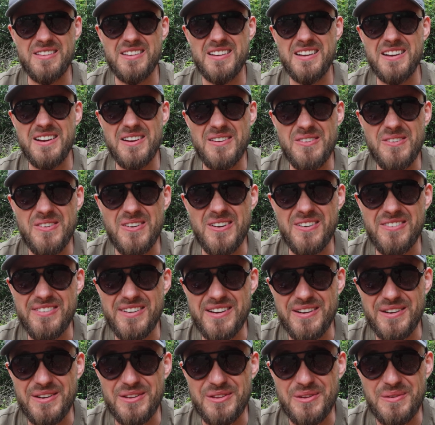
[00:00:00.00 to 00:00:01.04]
You know what, I
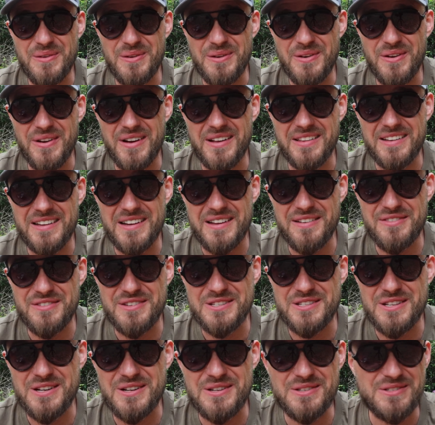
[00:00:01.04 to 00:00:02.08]
think I'm going to do a night underneath the
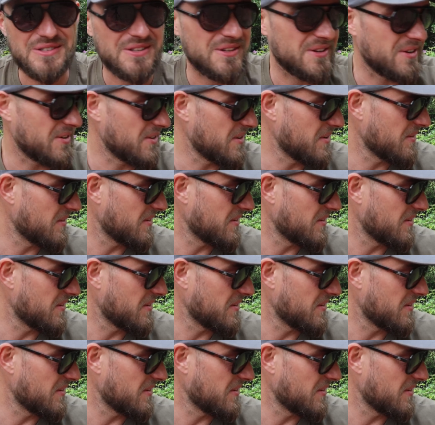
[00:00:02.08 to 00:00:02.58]
stars tonight.